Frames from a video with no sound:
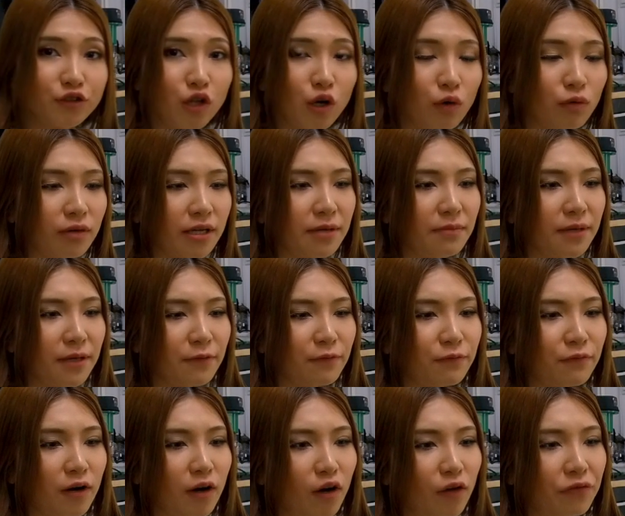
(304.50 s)
no limit
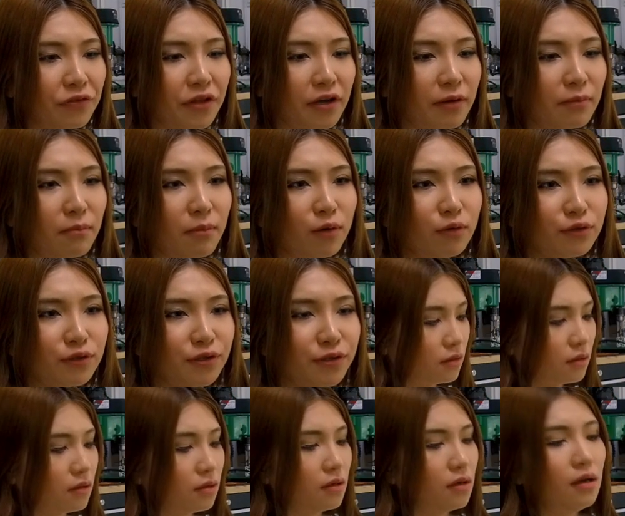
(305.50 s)
on the motor.
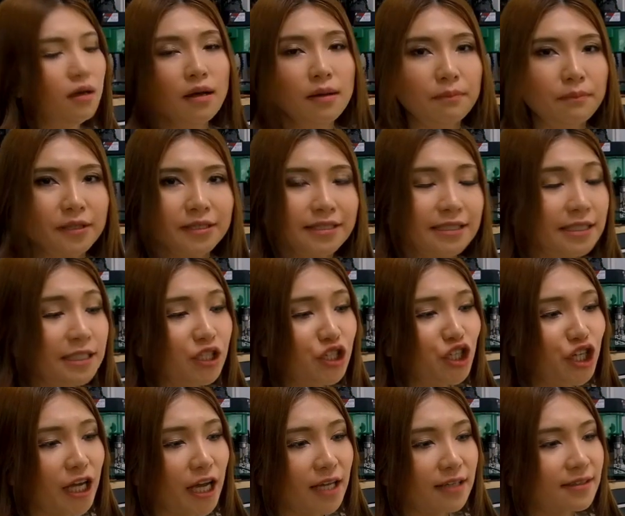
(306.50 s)
But the
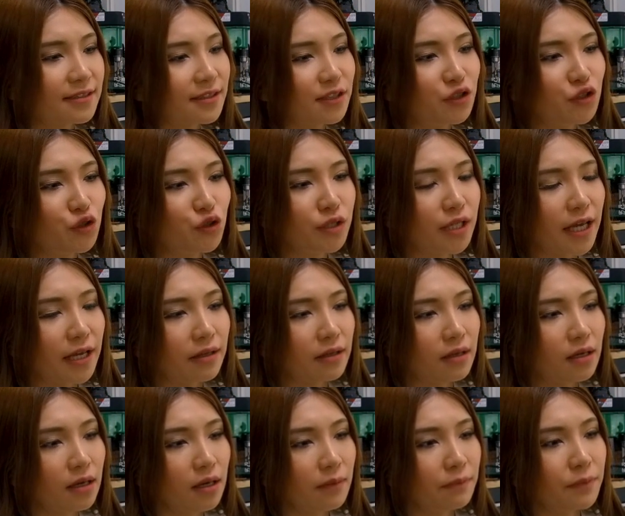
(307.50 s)
DJI doesn't do that
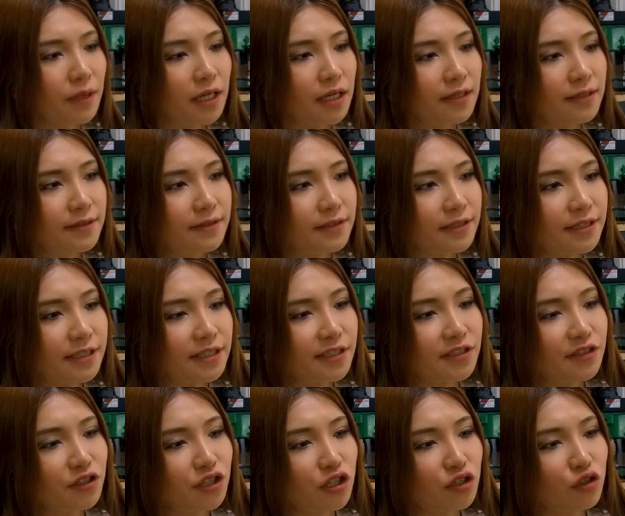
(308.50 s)
because it
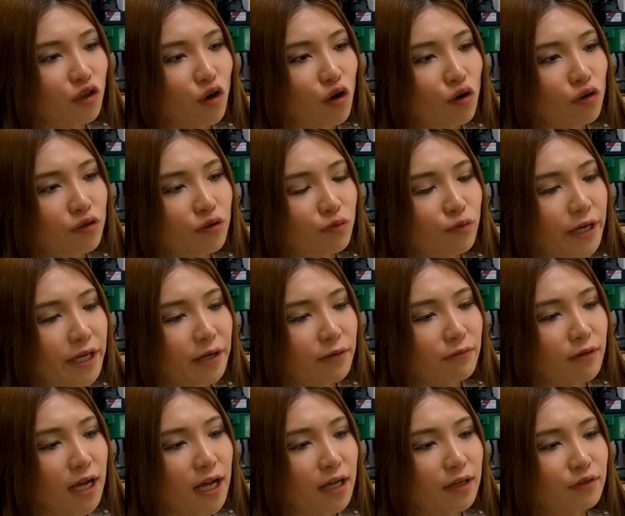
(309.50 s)
doesn't turn all the way
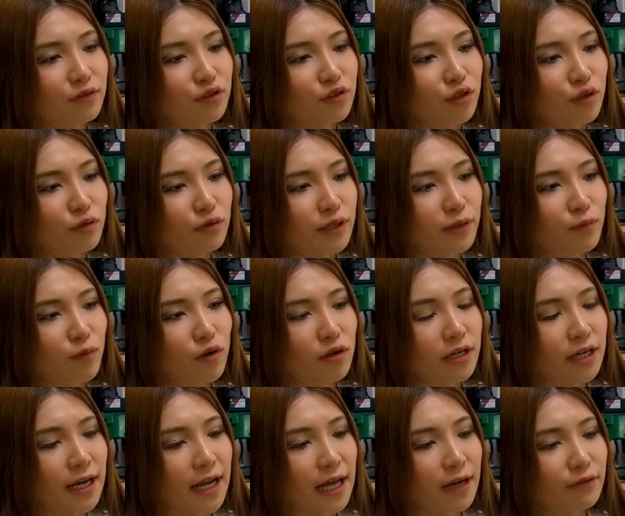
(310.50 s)
around so it won't
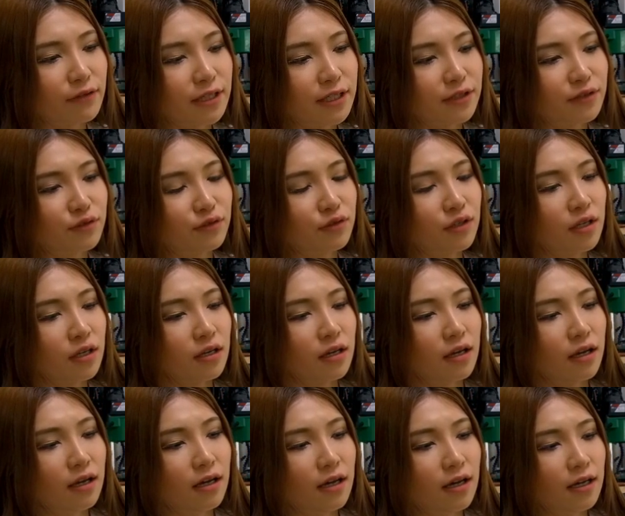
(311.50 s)
allow it
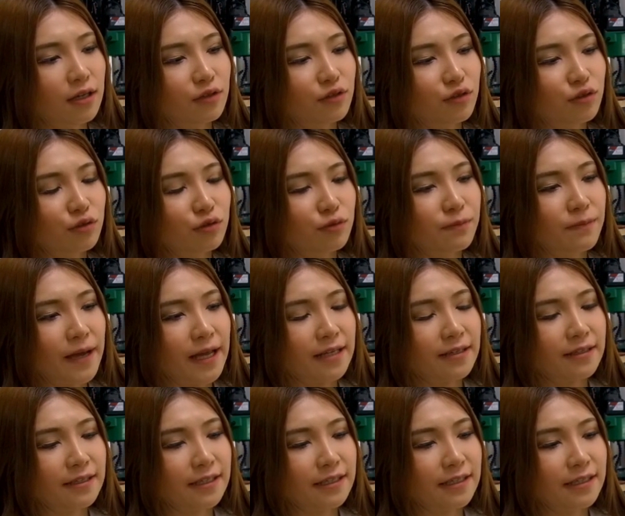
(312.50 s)
uh, to bend
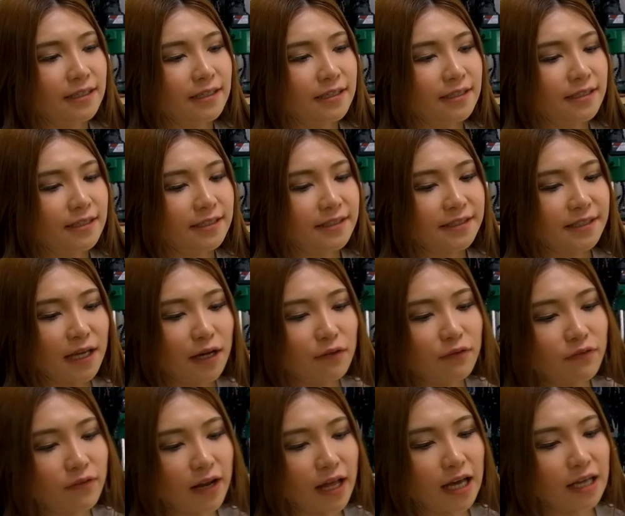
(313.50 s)
uh, itself
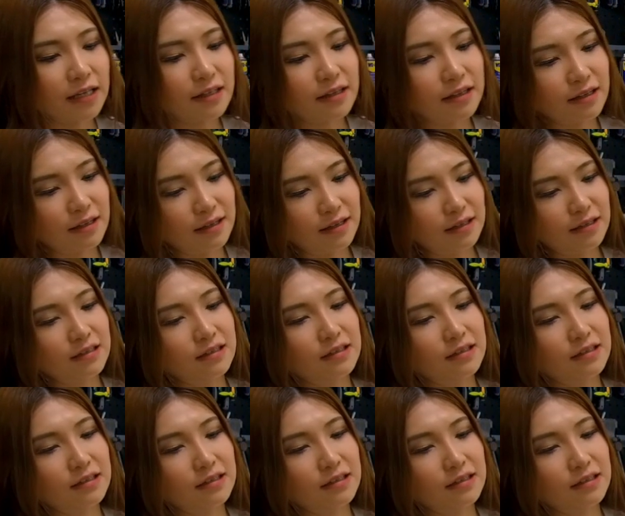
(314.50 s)
like the